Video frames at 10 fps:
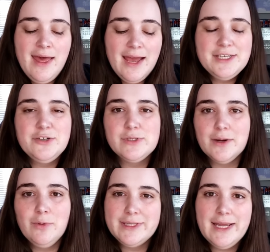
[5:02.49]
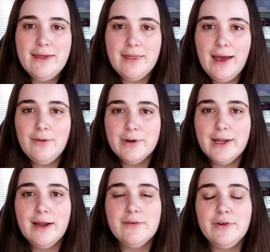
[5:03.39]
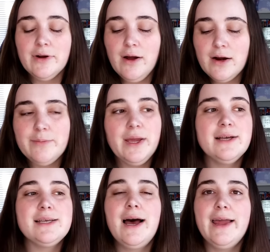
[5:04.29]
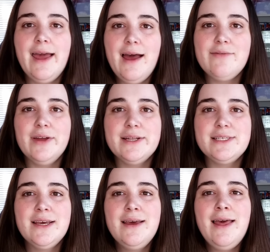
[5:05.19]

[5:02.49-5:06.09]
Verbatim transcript: And she was like, well, take that one out of your cart because I have it